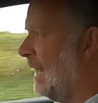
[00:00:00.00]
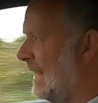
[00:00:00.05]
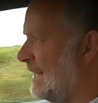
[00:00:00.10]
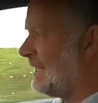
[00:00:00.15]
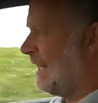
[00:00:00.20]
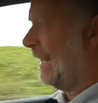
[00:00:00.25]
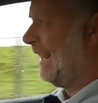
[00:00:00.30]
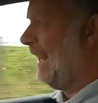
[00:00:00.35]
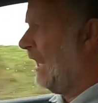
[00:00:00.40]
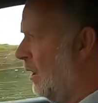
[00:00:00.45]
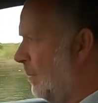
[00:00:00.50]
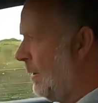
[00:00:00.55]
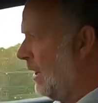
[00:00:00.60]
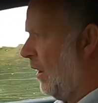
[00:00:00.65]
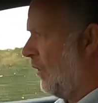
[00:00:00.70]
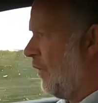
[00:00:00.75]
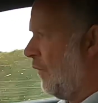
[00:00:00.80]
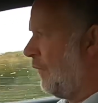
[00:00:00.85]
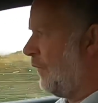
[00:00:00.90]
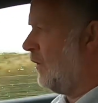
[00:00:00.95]
It's a little bit
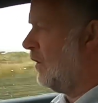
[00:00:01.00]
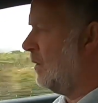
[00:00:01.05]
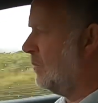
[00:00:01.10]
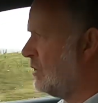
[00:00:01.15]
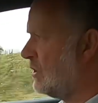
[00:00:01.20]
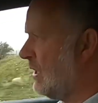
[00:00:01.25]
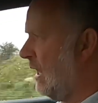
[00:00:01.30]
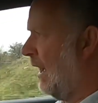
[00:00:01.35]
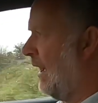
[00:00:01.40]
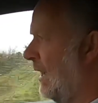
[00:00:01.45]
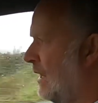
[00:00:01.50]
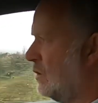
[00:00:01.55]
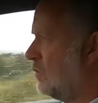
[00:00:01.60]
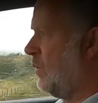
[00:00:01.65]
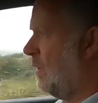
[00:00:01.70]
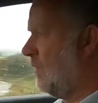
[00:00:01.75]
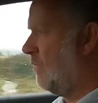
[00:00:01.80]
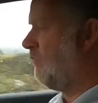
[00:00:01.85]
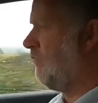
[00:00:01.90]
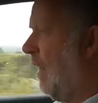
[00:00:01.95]
on the firm side
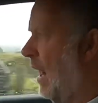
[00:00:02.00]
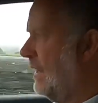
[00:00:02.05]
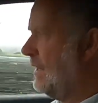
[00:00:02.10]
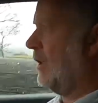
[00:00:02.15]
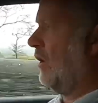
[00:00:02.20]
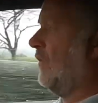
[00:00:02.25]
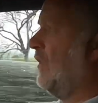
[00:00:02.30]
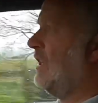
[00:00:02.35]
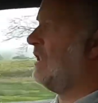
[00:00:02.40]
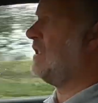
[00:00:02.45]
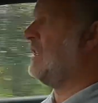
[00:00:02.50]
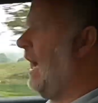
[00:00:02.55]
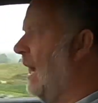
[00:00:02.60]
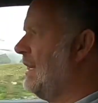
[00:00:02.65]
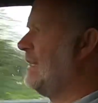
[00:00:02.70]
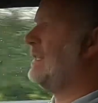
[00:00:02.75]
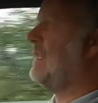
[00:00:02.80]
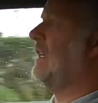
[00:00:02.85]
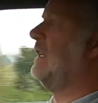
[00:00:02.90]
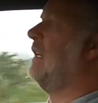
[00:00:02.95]
with riding on these
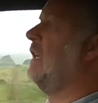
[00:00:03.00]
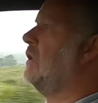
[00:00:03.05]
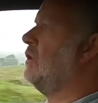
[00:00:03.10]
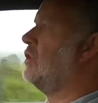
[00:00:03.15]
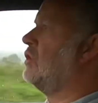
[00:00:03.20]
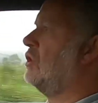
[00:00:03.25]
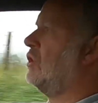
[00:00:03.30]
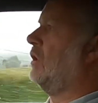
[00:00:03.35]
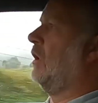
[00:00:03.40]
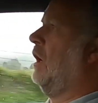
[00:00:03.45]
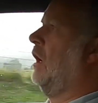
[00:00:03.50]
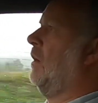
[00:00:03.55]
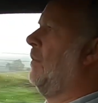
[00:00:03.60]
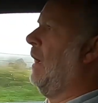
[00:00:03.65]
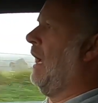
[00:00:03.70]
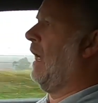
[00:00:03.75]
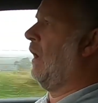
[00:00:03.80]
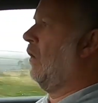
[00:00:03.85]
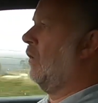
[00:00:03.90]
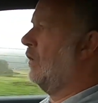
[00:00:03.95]
19-inch
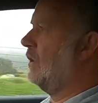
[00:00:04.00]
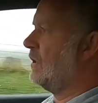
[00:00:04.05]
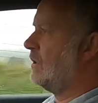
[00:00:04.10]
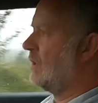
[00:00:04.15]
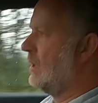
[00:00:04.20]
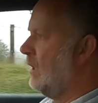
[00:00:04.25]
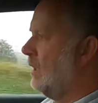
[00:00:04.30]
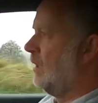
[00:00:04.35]
alloys,